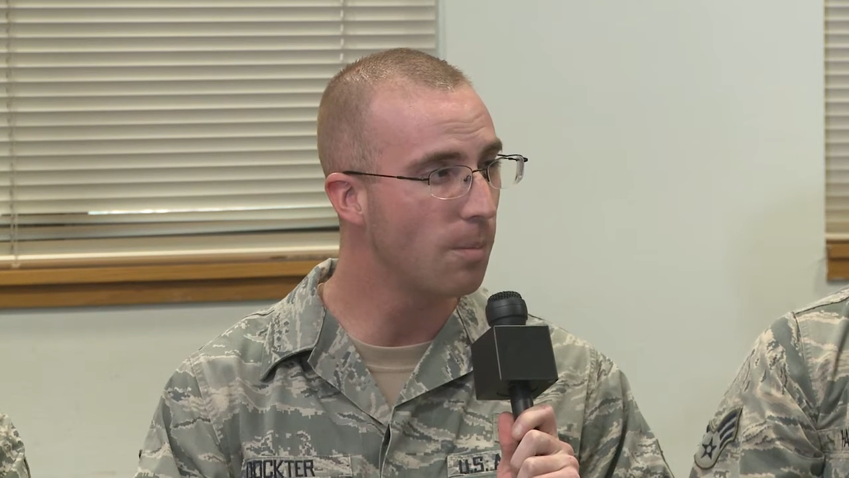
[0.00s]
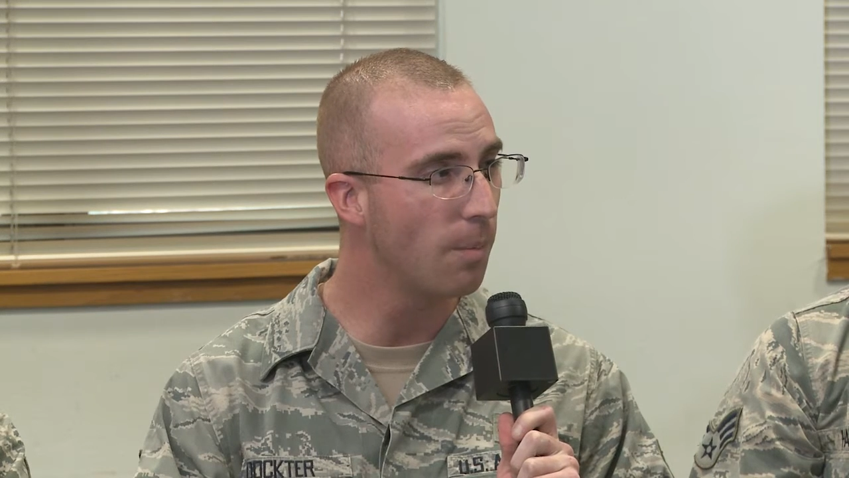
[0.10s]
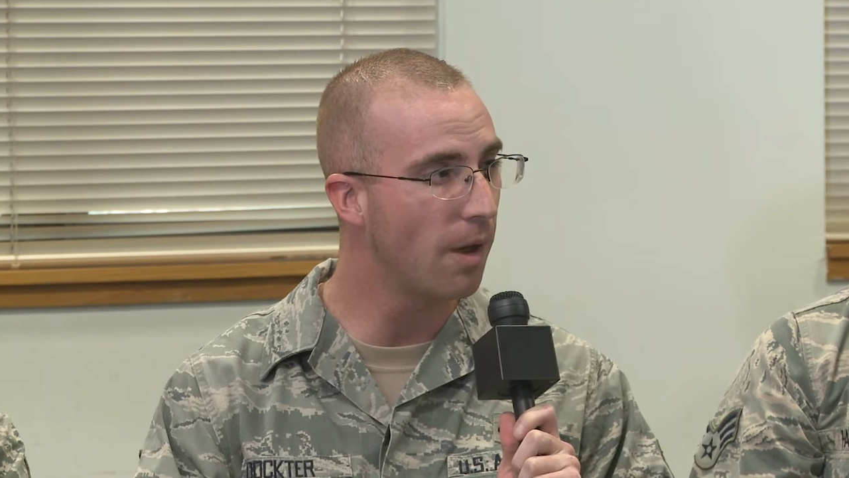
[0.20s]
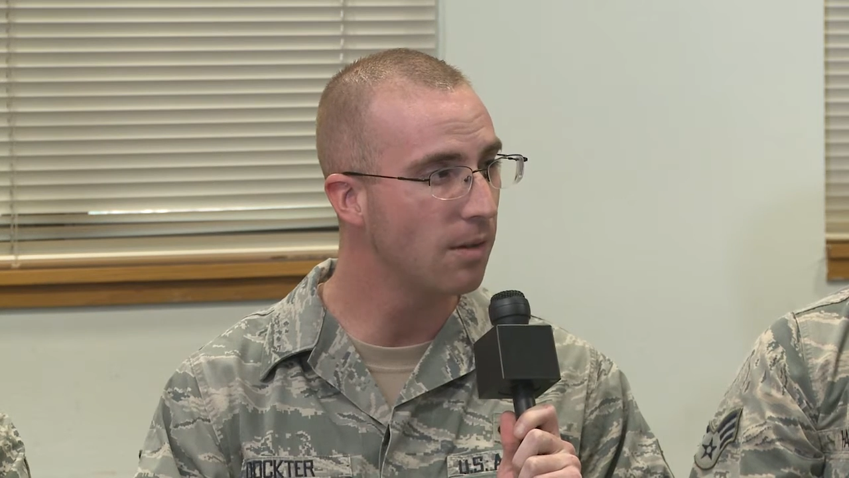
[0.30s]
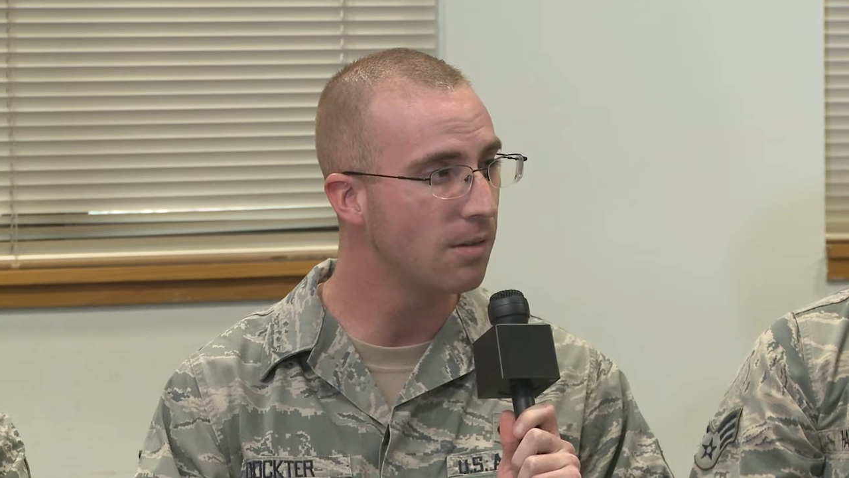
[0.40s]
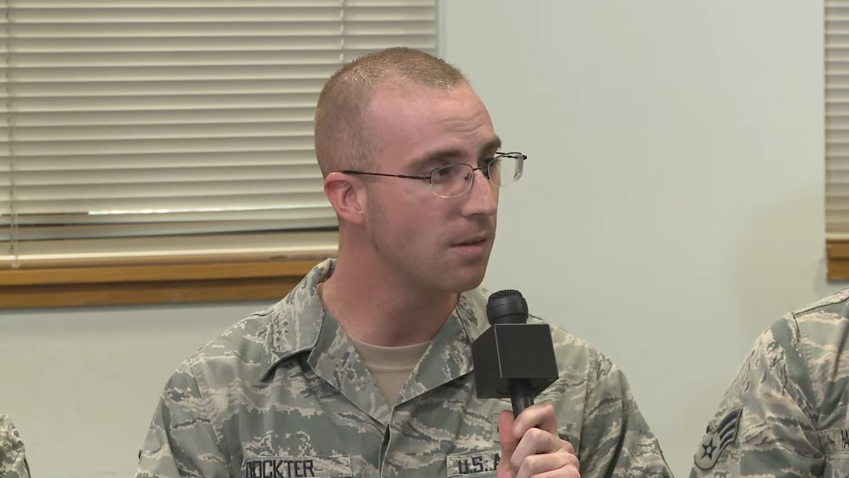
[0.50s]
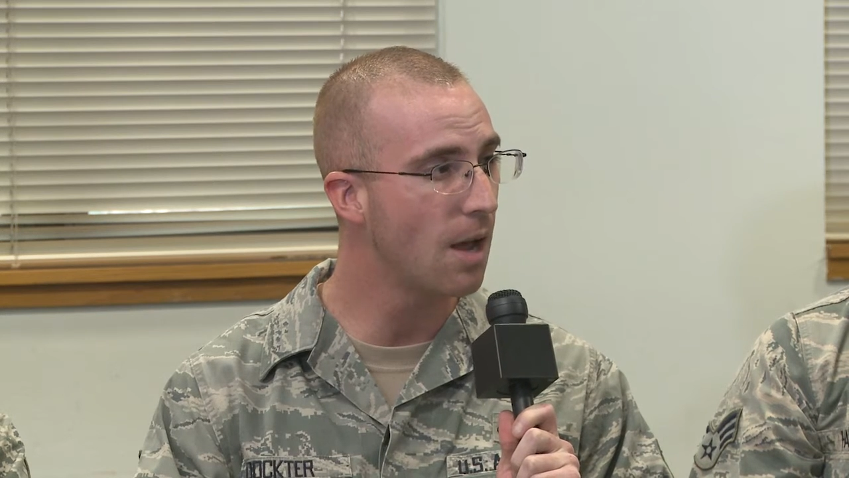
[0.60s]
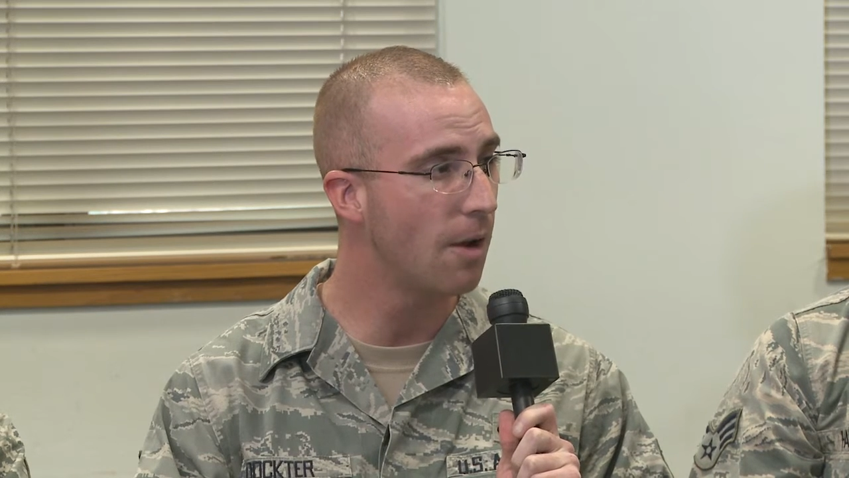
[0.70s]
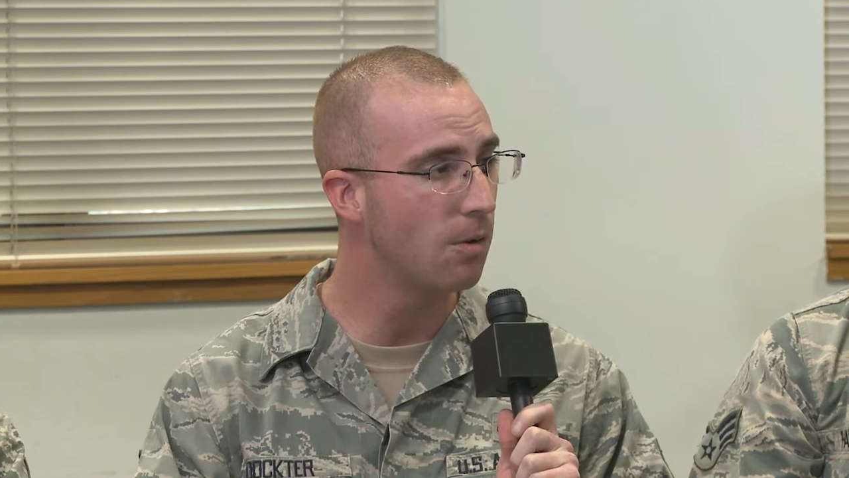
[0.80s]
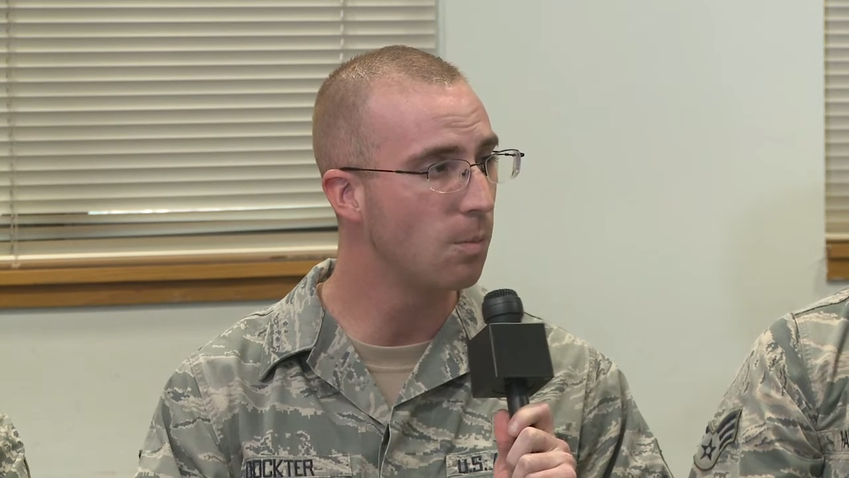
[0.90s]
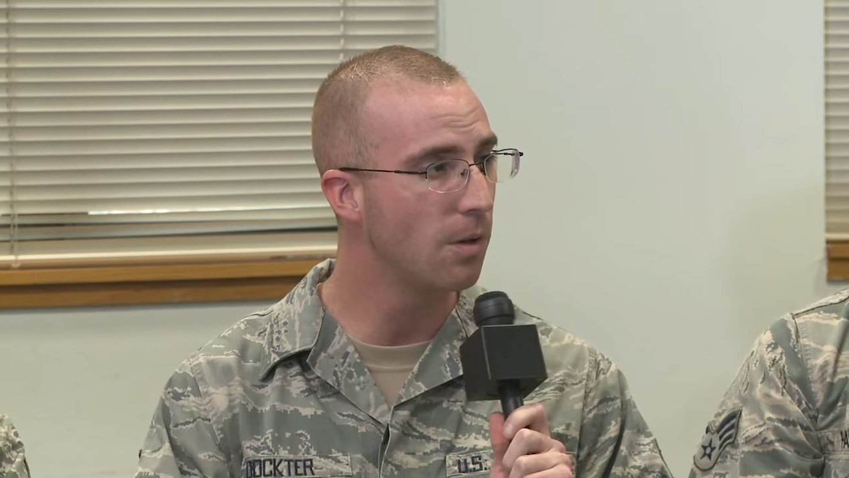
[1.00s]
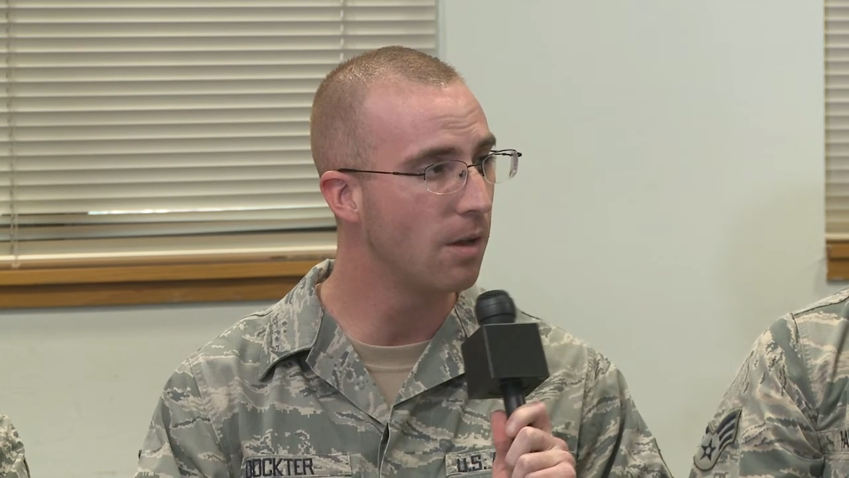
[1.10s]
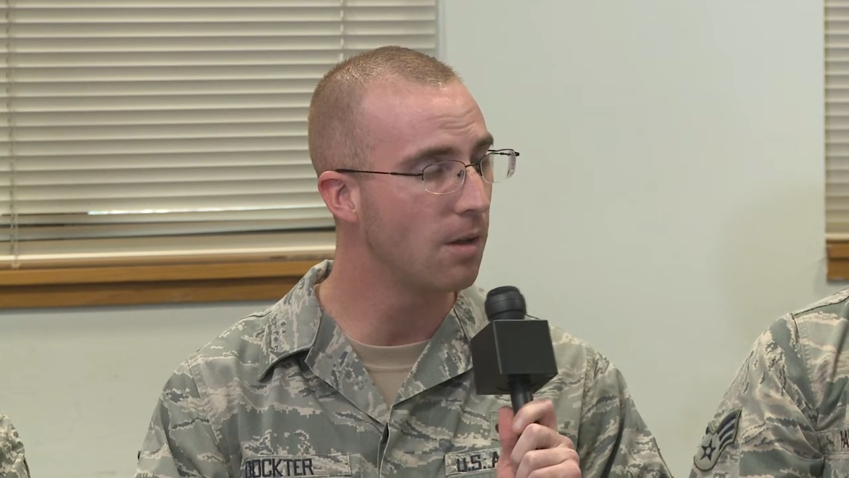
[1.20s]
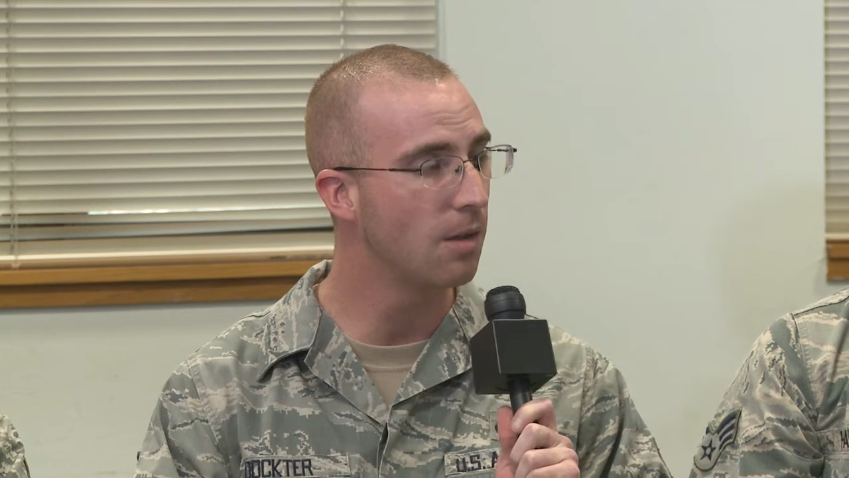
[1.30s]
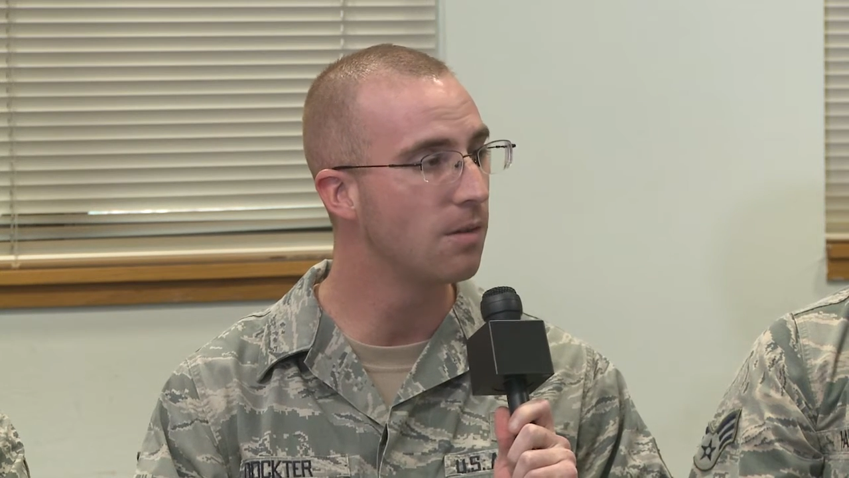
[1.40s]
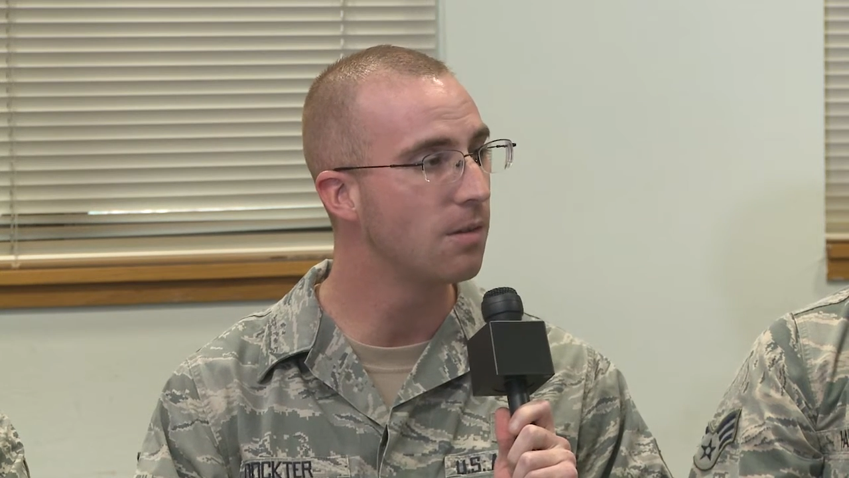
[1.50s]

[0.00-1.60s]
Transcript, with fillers: base and how you planned on